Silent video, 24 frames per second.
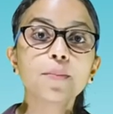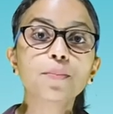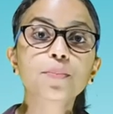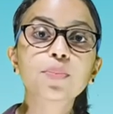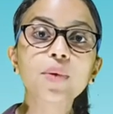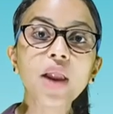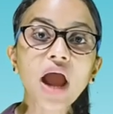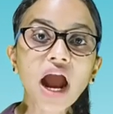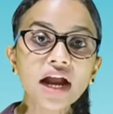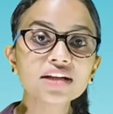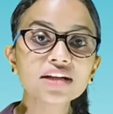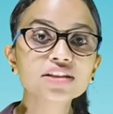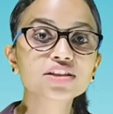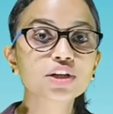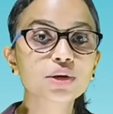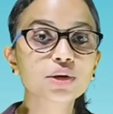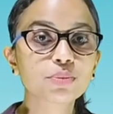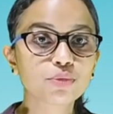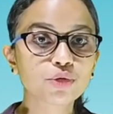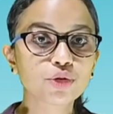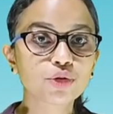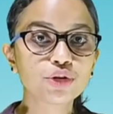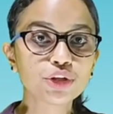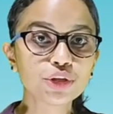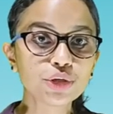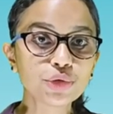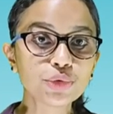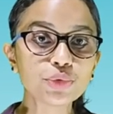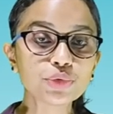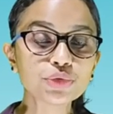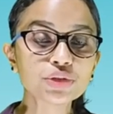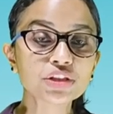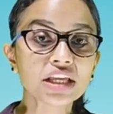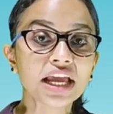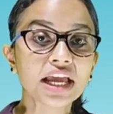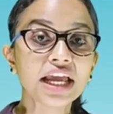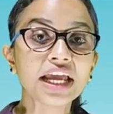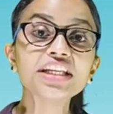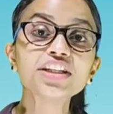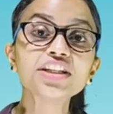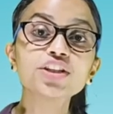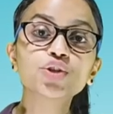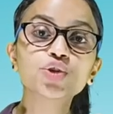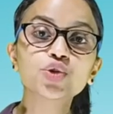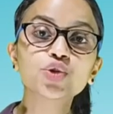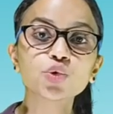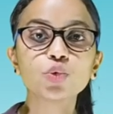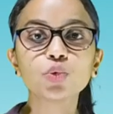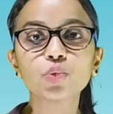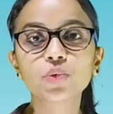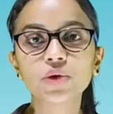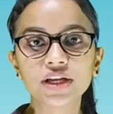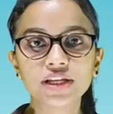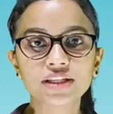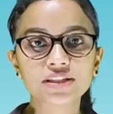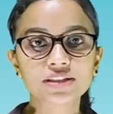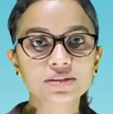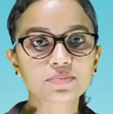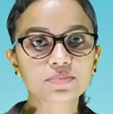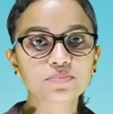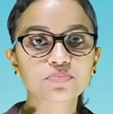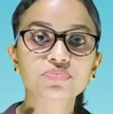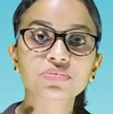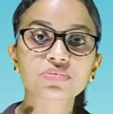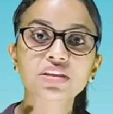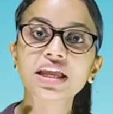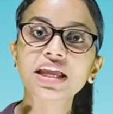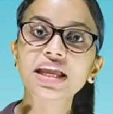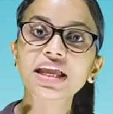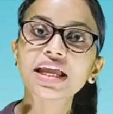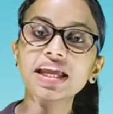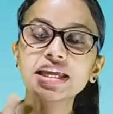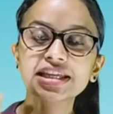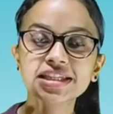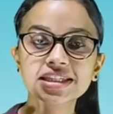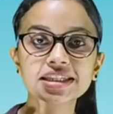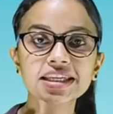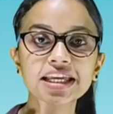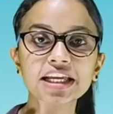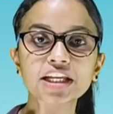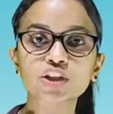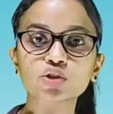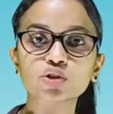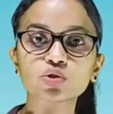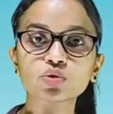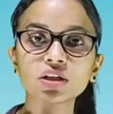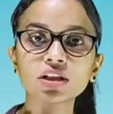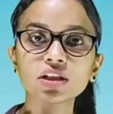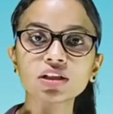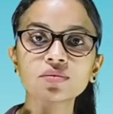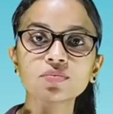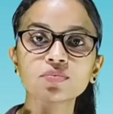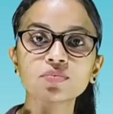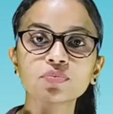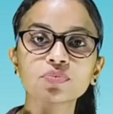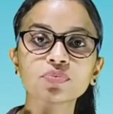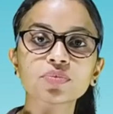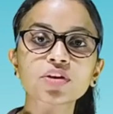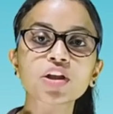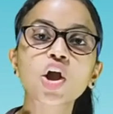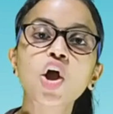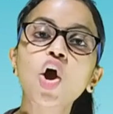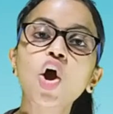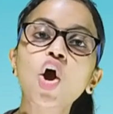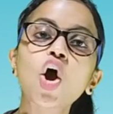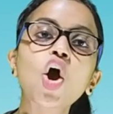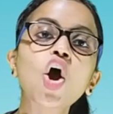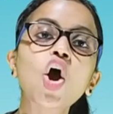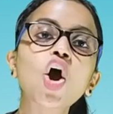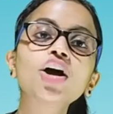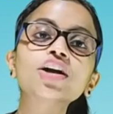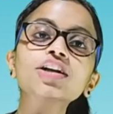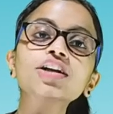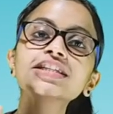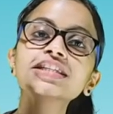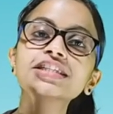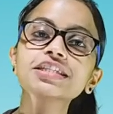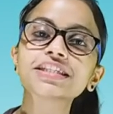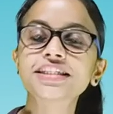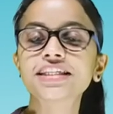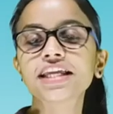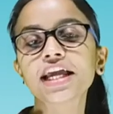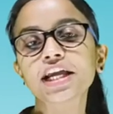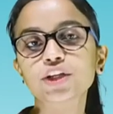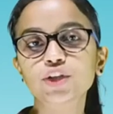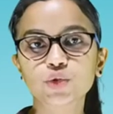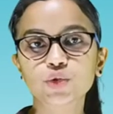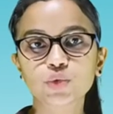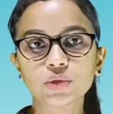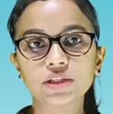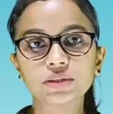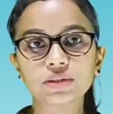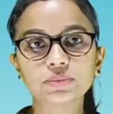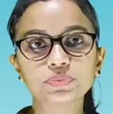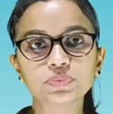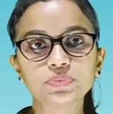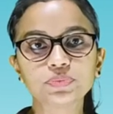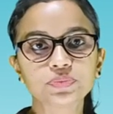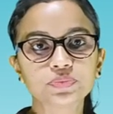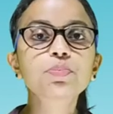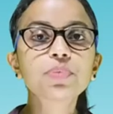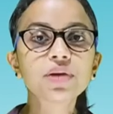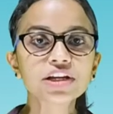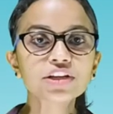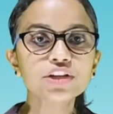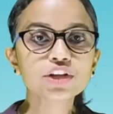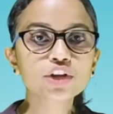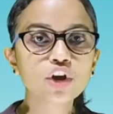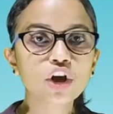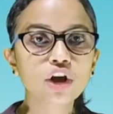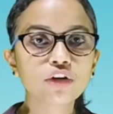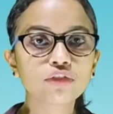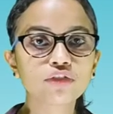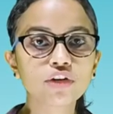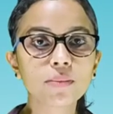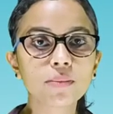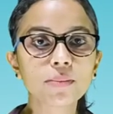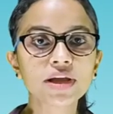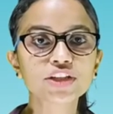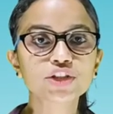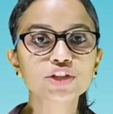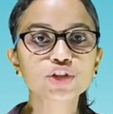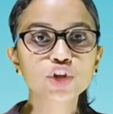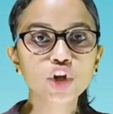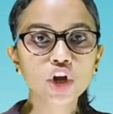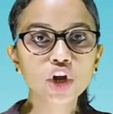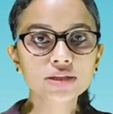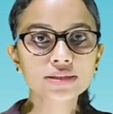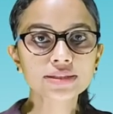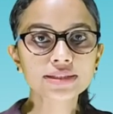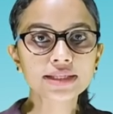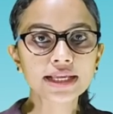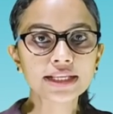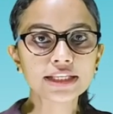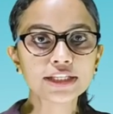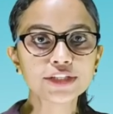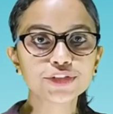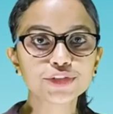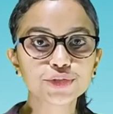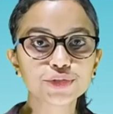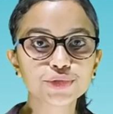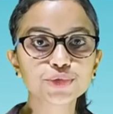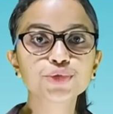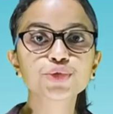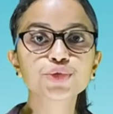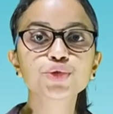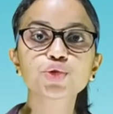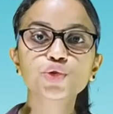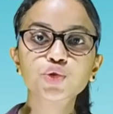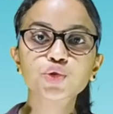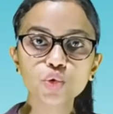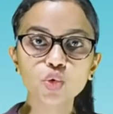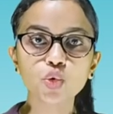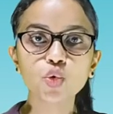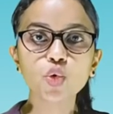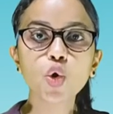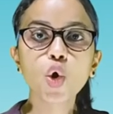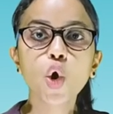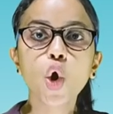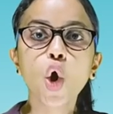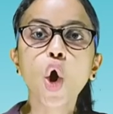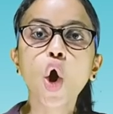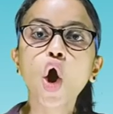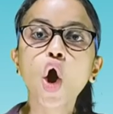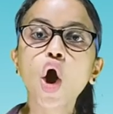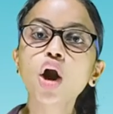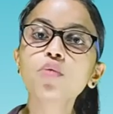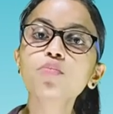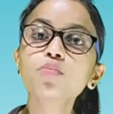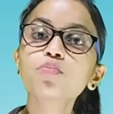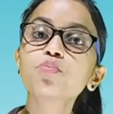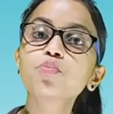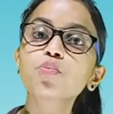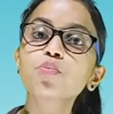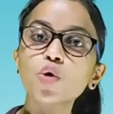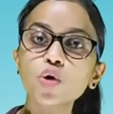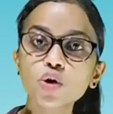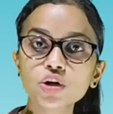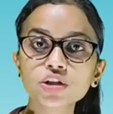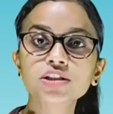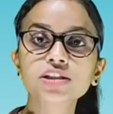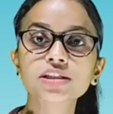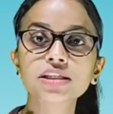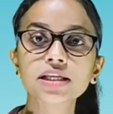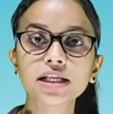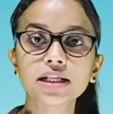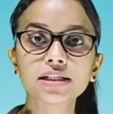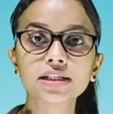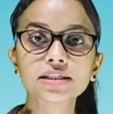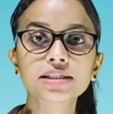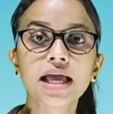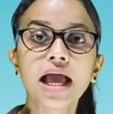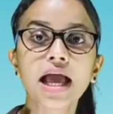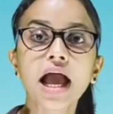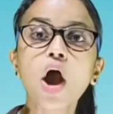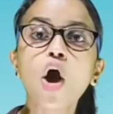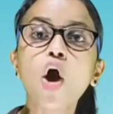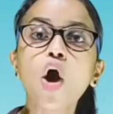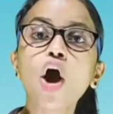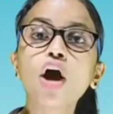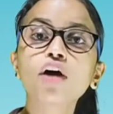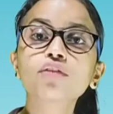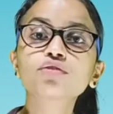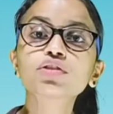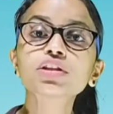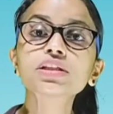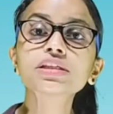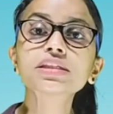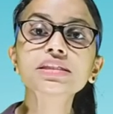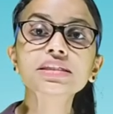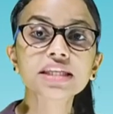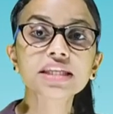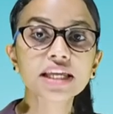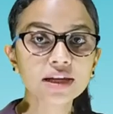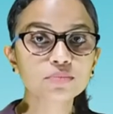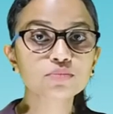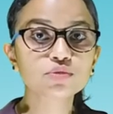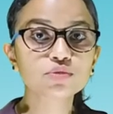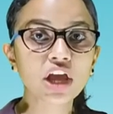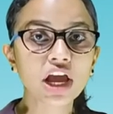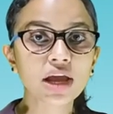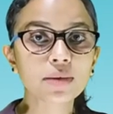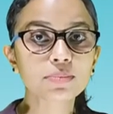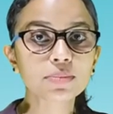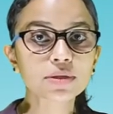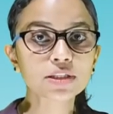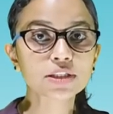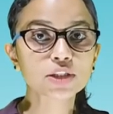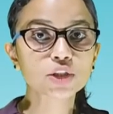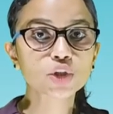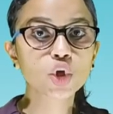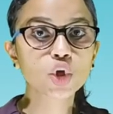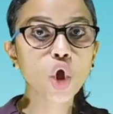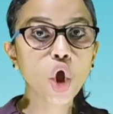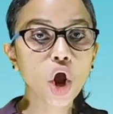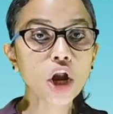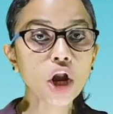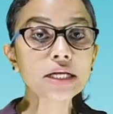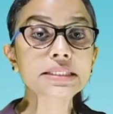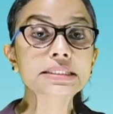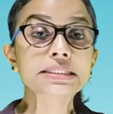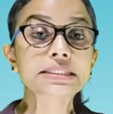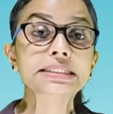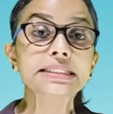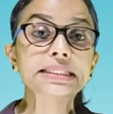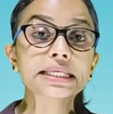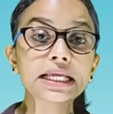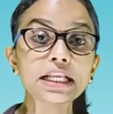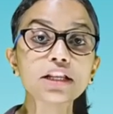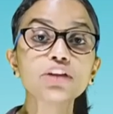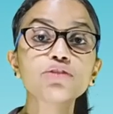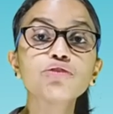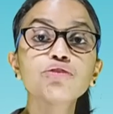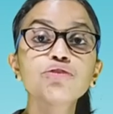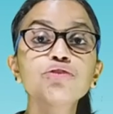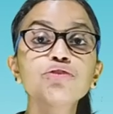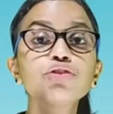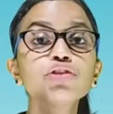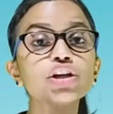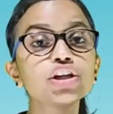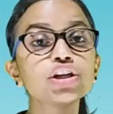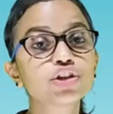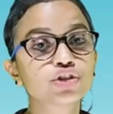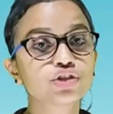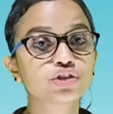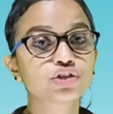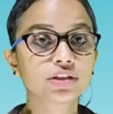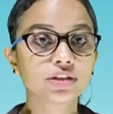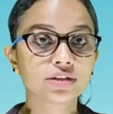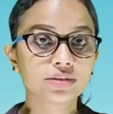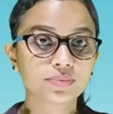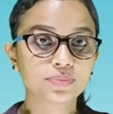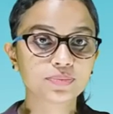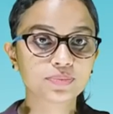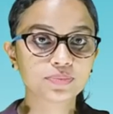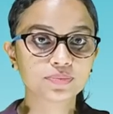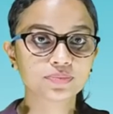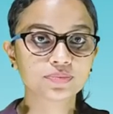Plants reproduce in two ways, asexual or sexual. Splitting of a mature cell into two or more cells of the same type is called cell fusion.